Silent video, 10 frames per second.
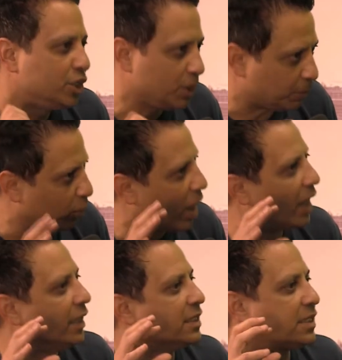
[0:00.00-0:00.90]

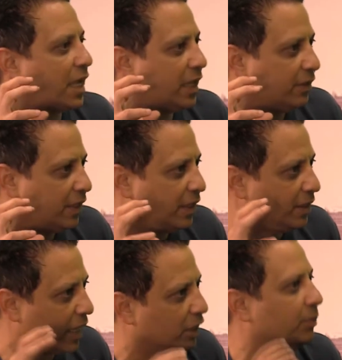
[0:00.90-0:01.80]
surprise and
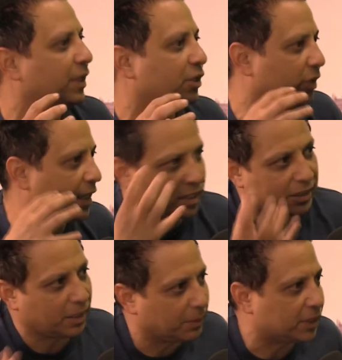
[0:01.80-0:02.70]
the element. That's the
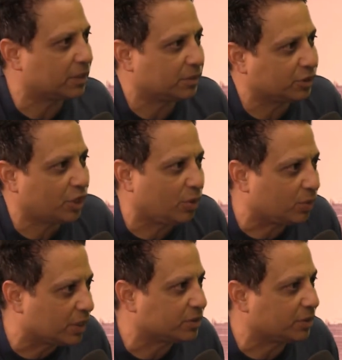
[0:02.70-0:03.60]
thing about the joke,
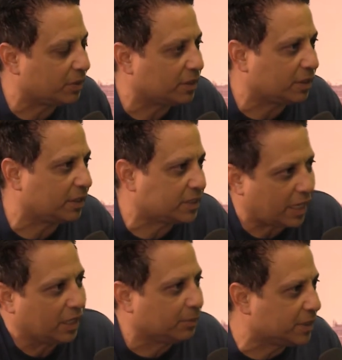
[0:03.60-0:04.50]
because it's the
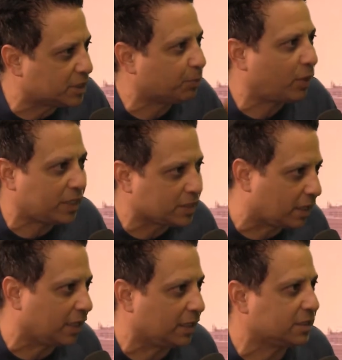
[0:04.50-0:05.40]
element of surprise a
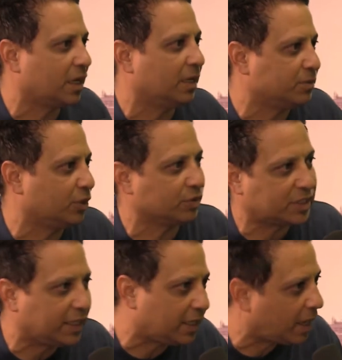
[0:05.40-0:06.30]
lot of the times. Yeah. You don't
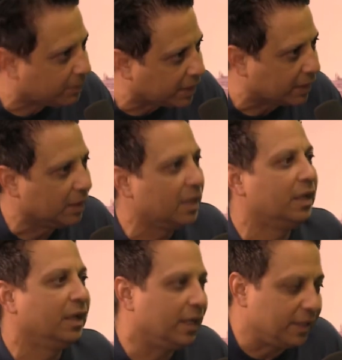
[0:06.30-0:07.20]
see it coming.
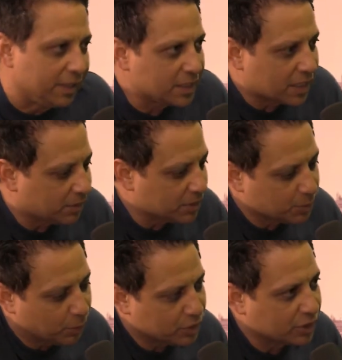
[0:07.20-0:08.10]
Mm-hmm. And then this
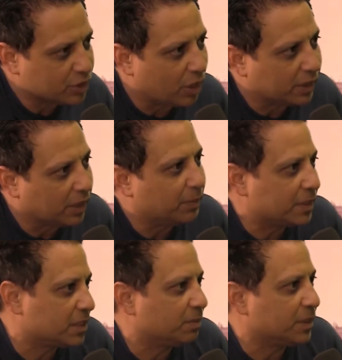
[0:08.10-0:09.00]
person's talking
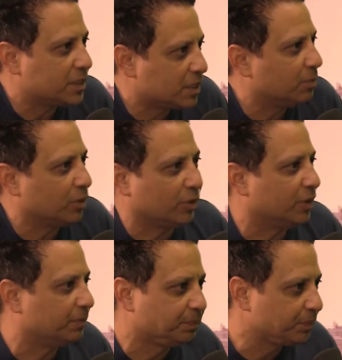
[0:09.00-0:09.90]
about something similar, and